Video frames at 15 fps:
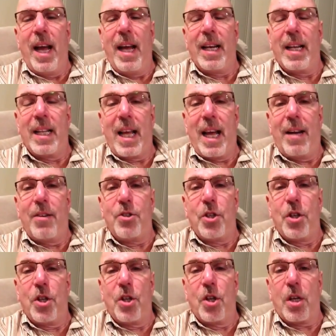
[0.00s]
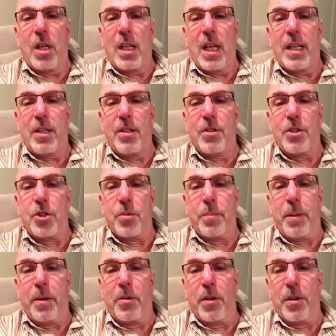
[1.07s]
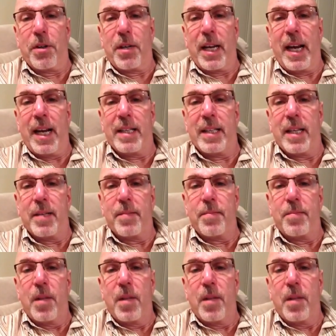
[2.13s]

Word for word: and allowed you to look like your superior candidate.